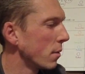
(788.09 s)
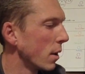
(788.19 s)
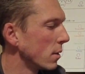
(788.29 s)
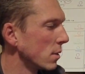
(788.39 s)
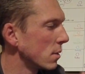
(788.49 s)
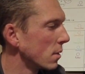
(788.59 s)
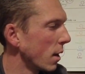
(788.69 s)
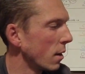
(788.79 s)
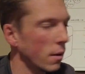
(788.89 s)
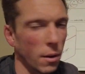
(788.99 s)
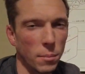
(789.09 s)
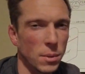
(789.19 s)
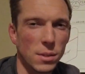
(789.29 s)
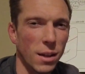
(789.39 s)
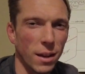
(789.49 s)
and I don't know, I'm
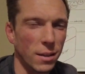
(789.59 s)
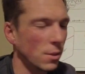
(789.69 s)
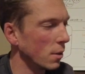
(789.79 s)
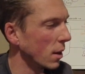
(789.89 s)
just not into it.